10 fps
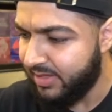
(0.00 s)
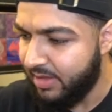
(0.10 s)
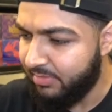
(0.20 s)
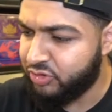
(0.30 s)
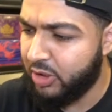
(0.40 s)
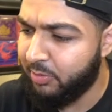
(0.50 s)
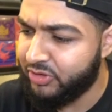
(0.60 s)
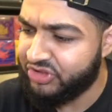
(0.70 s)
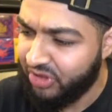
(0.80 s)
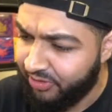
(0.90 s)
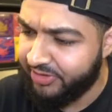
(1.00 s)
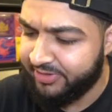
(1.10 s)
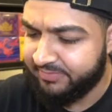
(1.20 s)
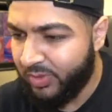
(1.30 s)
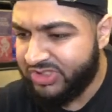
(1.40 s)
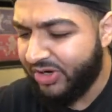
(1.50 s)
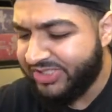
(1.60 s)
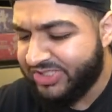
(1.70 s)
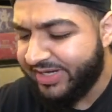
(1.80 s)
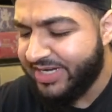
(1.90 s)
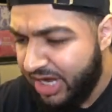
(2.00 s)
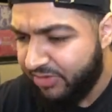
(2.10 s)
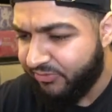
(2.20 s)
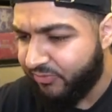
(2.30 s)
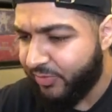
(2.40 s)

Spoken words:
I'm trying to pull a Zard. One Zard is not enough.